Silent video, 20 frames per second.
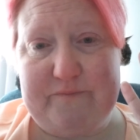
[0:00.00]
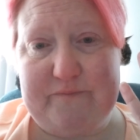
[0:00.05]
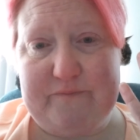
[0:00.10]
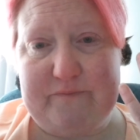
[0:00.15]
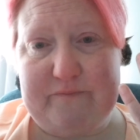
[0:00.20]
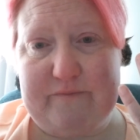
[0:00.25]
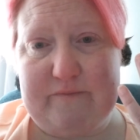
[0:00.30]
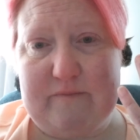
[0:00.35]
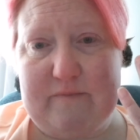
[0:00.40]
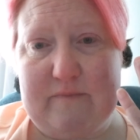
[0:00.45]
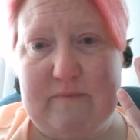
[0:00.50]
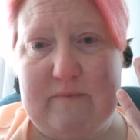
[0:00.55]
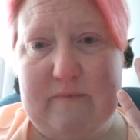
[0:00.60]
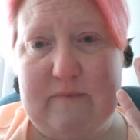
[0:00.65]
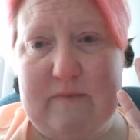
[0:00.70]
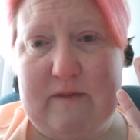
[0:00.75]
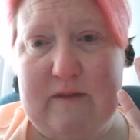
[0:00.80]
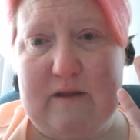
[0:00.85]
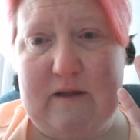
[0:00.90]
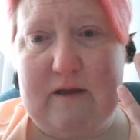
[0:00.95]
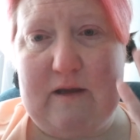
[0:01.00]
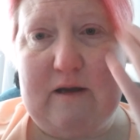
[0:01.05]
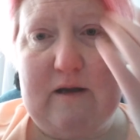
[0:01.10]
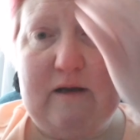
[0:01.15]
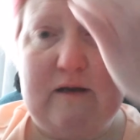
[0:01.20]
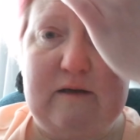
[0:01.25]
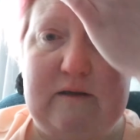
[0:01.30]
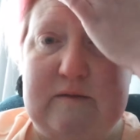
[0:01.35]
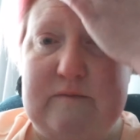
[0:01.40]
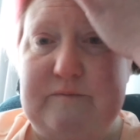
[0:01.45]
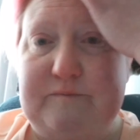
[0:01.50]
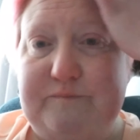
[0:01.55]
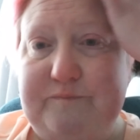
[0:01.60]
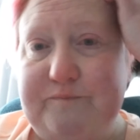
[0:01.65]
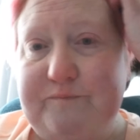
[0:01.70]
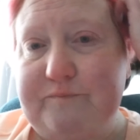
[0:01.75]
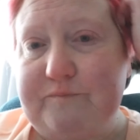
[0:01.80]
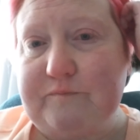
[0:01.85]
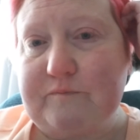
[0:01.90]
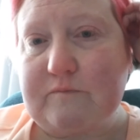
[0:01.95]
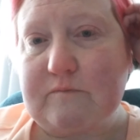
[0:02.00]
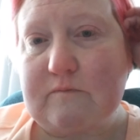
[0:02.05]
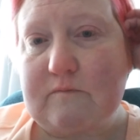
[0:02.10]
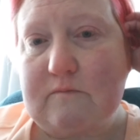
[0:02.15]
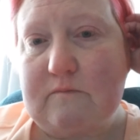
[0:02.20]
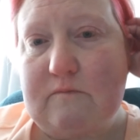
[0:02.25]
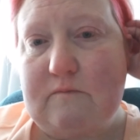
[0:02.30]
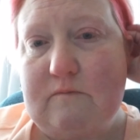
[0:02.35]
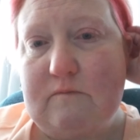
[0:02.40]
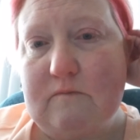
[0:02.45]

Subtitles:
(silence)